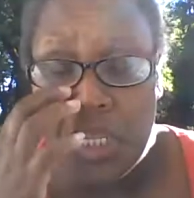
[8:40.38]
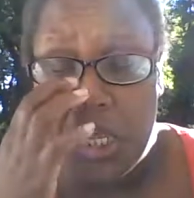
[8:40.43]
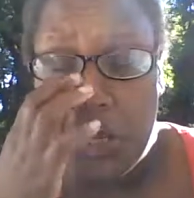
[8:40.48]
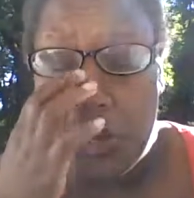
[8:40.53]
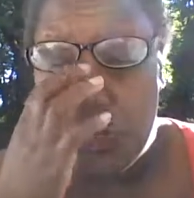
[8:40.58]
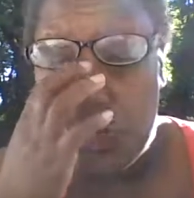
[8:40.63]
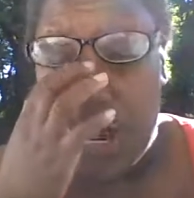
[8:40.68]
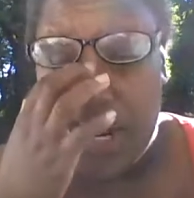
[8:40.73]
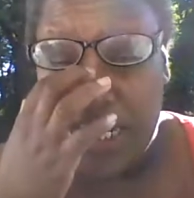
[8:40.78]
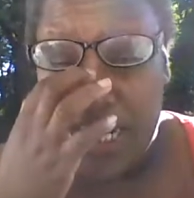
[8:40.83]

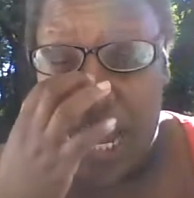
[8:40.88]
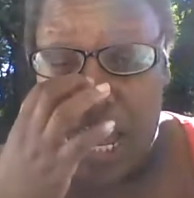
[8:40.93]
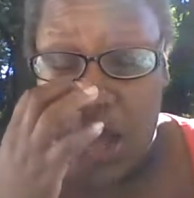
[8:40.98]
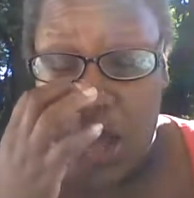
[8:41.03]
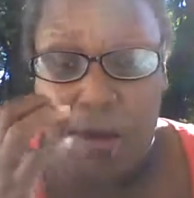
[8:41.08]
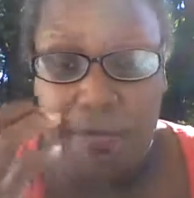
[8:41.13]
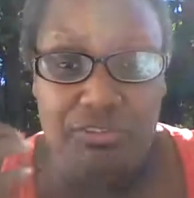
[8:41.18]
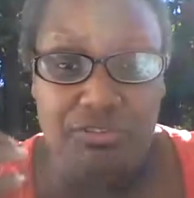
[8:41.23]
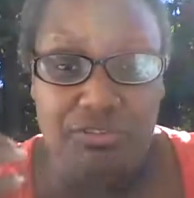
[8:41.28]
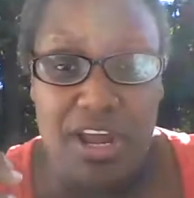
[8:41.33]
Right
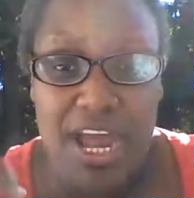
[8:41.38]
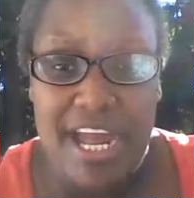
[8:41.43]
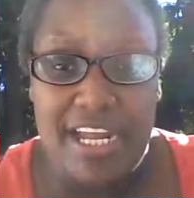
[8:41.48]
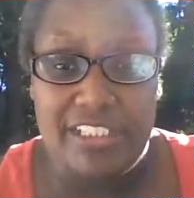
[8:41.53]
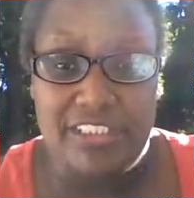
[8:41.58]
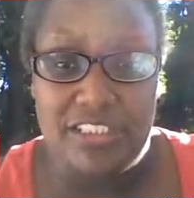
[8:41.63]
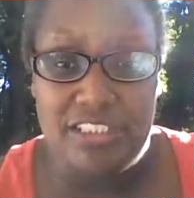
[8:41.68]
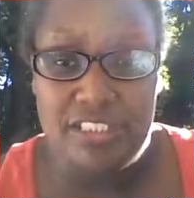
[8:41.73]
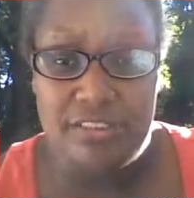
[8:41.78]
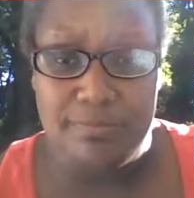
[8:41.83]
now I'm
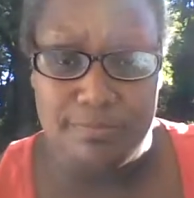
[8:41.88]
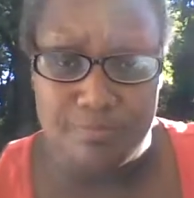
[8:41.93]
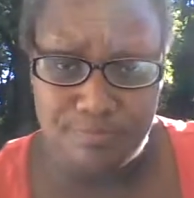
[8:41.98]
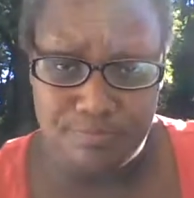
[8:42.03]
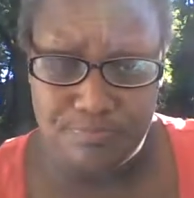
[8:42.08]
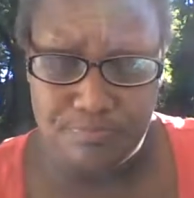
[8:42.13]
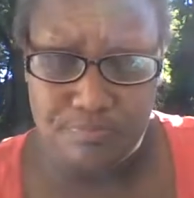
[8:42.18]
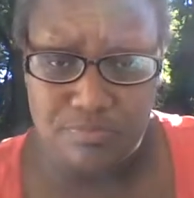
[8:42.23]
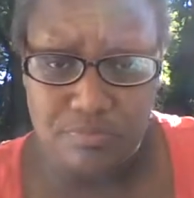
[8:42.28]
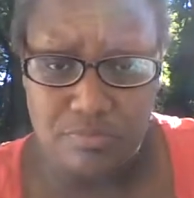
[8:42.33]
trying to
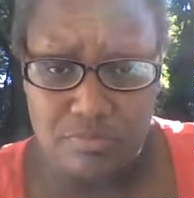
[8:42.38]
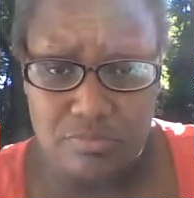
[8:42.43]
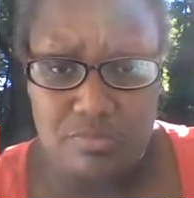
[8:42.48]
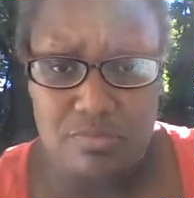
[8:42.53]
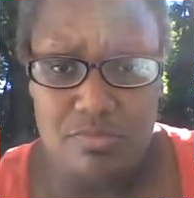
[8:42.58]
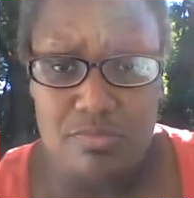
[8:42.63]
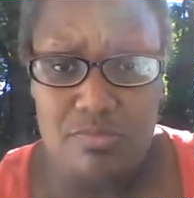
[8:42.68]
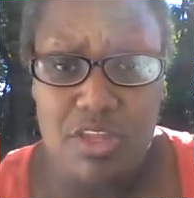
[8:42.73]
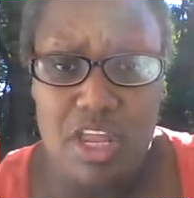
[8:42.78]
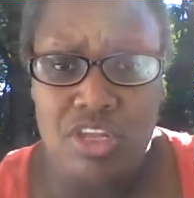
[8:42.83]

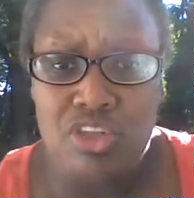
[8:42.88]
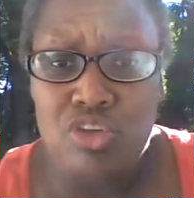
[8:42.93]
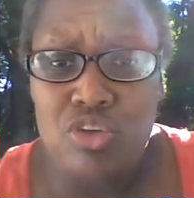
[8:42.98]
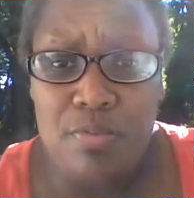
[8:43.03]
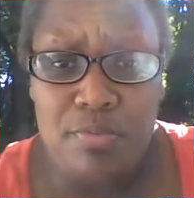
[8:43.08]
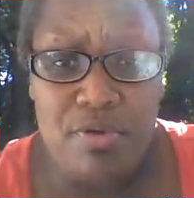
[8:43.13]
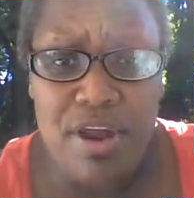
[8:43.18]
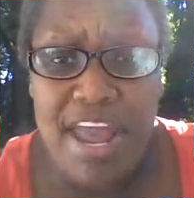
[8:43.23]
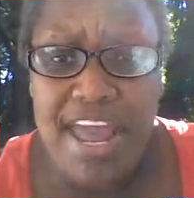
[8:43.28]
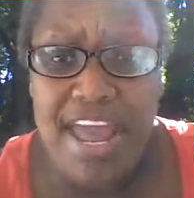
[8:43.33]
do
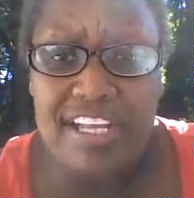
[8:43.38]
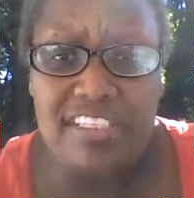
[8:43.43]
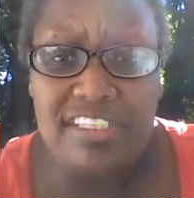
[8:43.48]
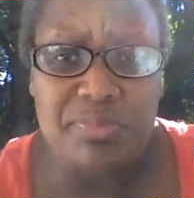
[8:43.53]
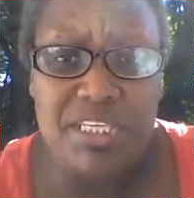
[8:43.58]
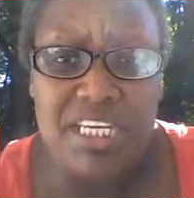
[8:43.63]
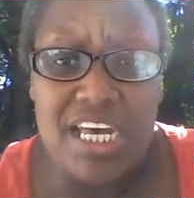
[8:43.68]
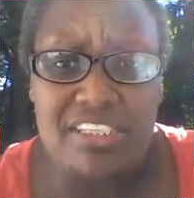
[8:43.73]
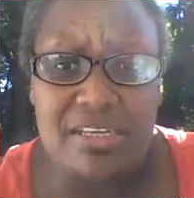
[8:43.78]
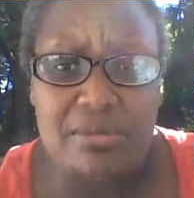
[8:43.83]
braids
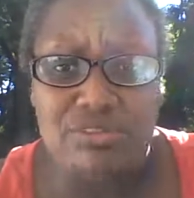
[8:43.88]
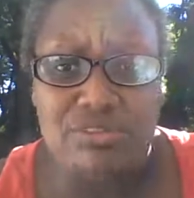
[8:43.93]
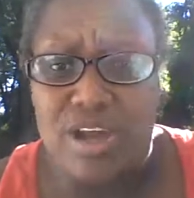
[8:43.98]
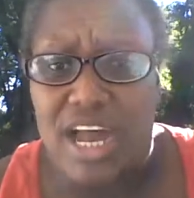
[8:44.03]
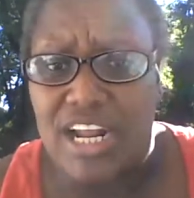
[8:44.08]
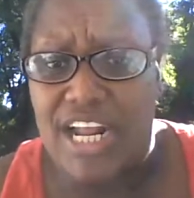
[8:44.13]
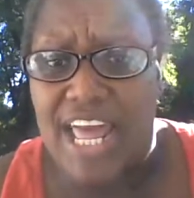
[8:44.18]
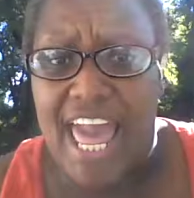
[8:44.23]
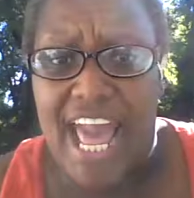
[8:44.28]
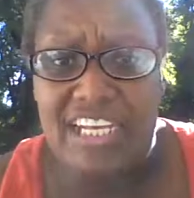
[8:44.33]
because I'm
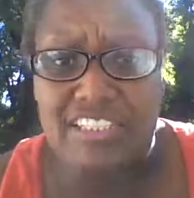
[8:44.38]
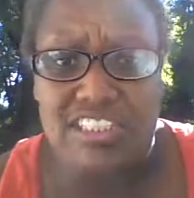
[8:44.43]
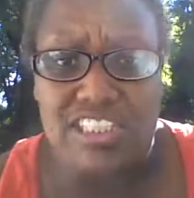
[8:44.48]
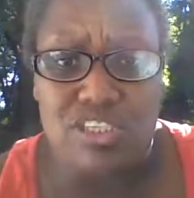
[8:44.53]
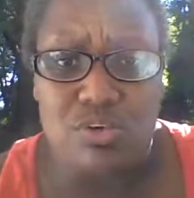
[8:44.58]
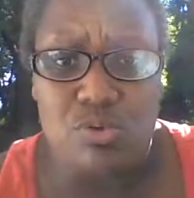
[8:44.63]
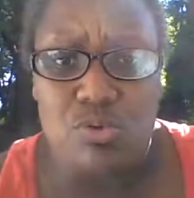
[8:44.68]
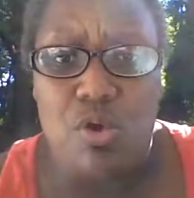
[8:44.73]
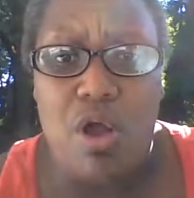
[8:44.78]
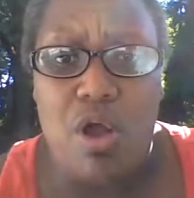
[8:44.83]
trying to actually
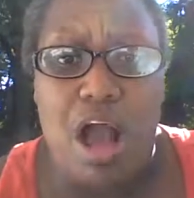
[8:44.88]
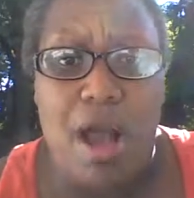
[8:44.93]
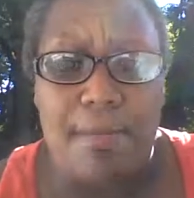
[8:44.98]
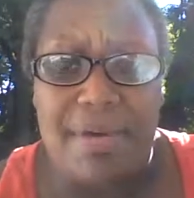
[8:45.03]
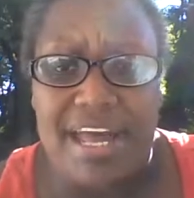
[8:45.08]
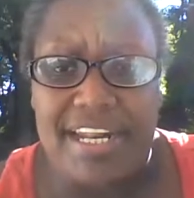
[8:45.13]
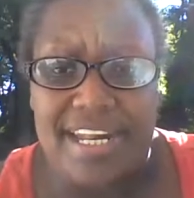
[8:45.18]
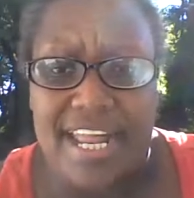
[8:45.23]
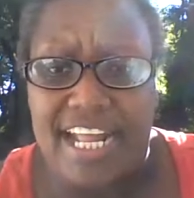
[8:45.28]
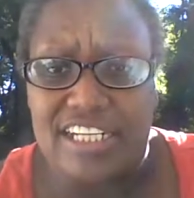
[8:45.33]
grow out
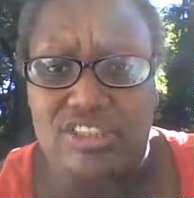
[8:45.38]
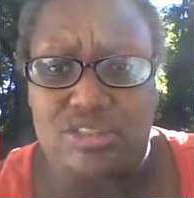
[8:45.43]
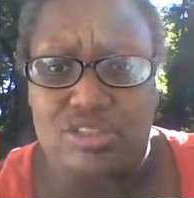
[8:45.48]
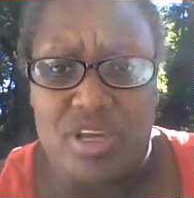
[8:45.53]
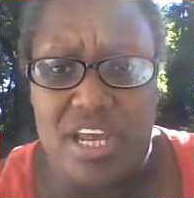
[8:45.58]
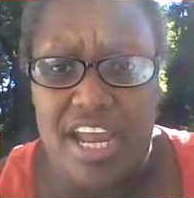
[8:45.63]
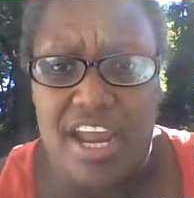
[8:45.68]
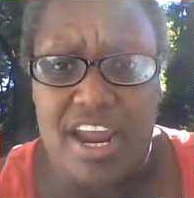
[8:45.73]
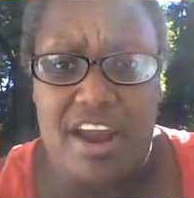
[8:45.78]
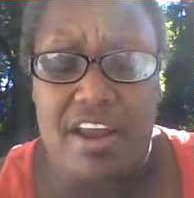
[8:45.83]
my natural
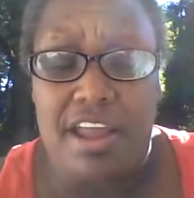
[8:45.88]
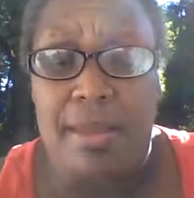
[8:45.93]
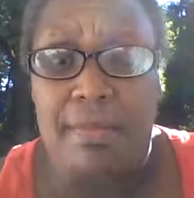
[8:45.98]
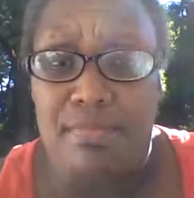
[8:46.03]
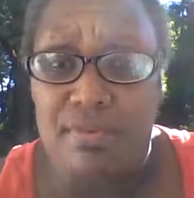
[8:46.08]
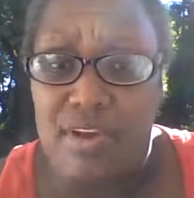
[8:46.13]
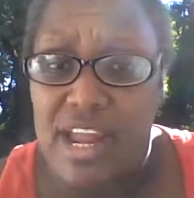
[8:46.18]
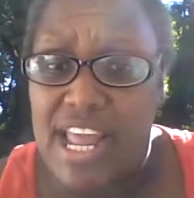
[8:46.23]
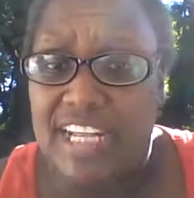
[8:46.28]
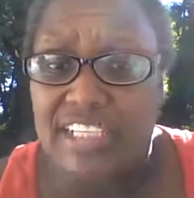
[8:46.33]
hair and
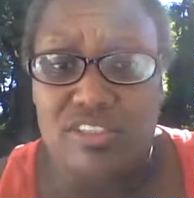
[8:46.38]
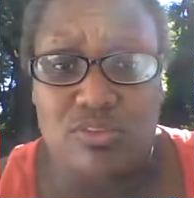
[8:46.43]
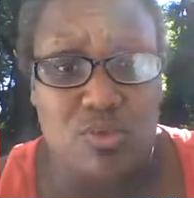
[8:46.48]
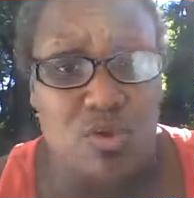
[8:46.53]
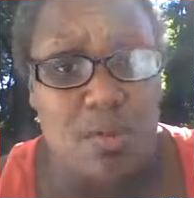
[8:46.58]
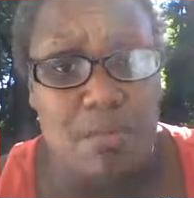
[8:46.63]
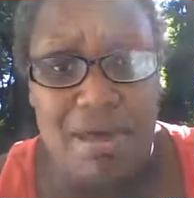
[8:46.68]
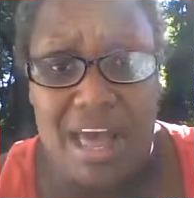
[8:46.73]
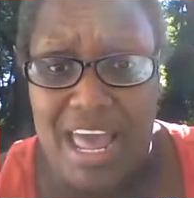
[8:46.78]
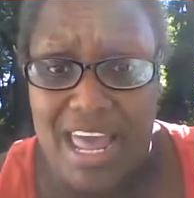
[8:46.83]
braids
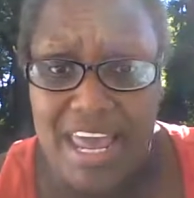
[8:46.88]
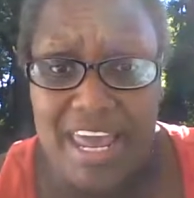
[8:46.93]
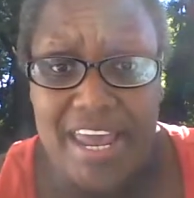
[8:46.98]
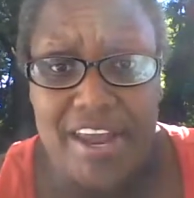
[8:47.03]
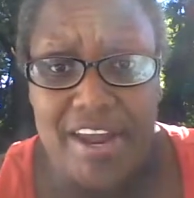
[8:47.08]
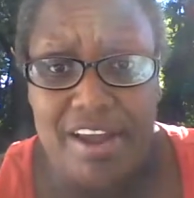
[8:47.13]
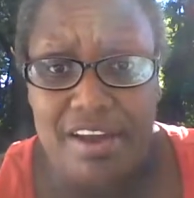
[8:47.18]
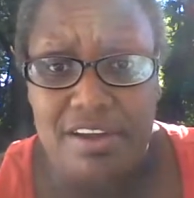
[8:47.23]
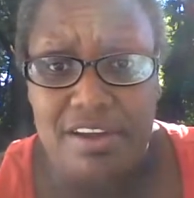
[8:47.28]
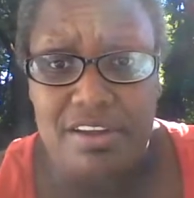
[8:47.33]
grow my
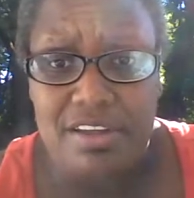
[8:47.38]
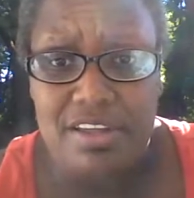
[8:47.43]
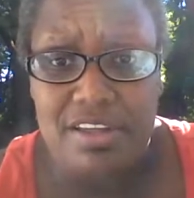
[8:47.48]
hair.